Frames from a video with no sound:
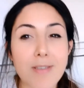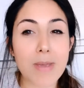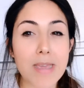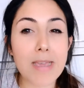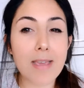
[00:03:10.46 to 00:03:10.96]

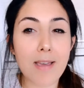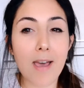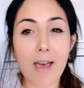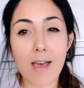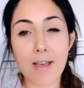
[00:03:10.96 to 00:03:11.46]
week.
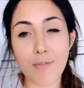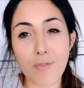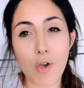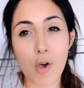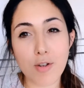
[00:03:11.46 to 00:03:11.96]
I've
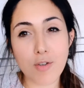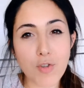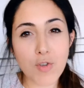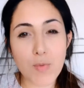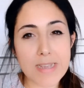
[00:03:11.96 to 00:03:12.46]
got
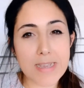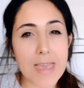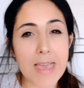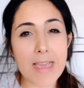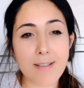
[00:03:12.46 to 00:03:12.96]
2 wedding
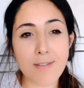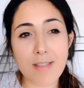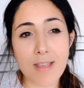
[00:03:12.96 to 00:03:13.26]
cakes.